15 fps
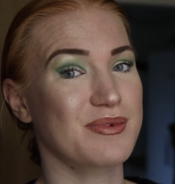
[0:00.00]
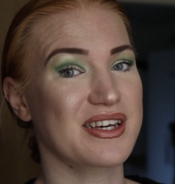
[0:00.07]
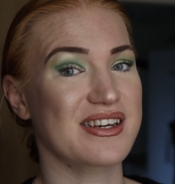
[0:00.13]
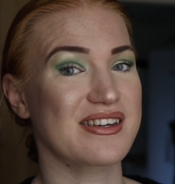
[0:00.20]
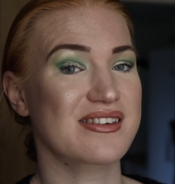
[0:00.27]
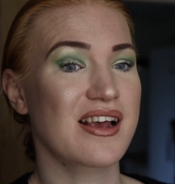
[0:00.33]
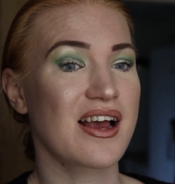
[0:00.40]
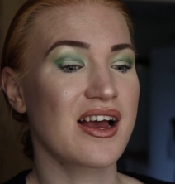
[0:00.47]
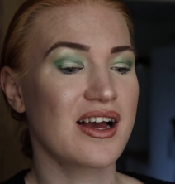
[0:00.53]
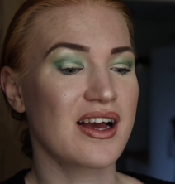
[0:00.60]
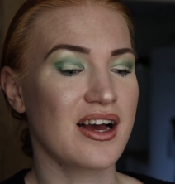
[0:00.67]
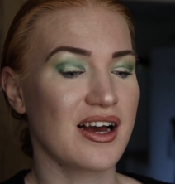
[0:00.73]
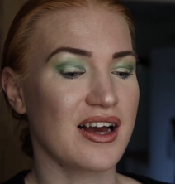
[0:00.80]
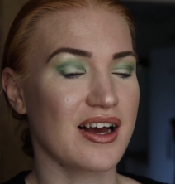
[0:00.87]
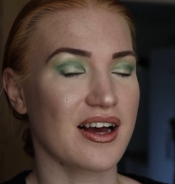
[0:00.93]
because
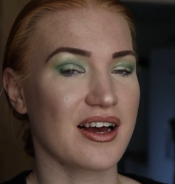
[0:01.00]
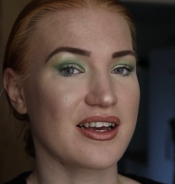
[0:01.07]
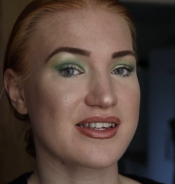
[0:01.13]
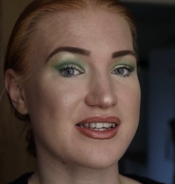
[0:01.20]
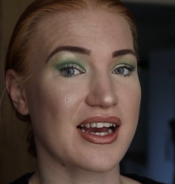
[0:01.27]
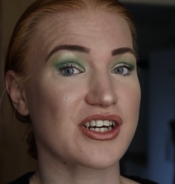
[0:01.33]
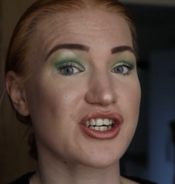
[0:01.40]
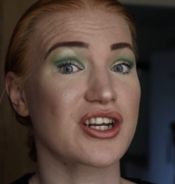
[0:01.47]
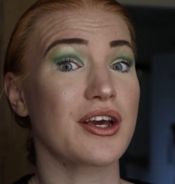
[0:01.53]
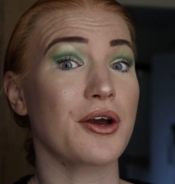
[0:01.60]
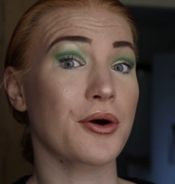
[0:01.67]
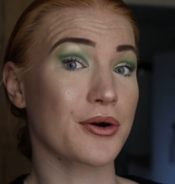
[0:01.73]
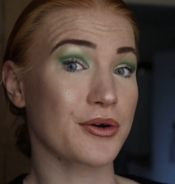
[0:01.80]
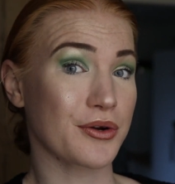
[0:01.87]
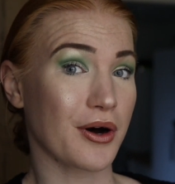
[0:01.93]
it's actually
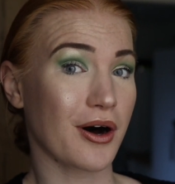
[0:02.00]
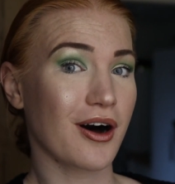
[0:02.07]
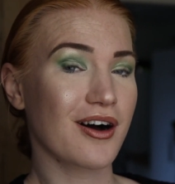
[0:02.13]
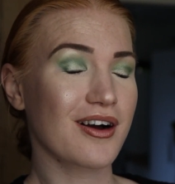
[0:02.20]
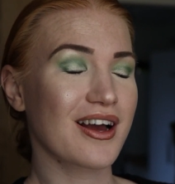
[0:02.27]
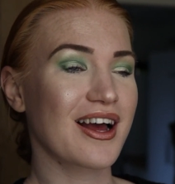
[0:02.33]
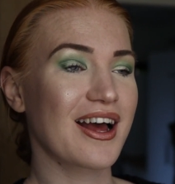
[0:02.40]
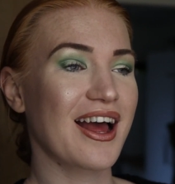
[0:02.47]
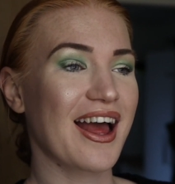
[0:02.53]
her dog.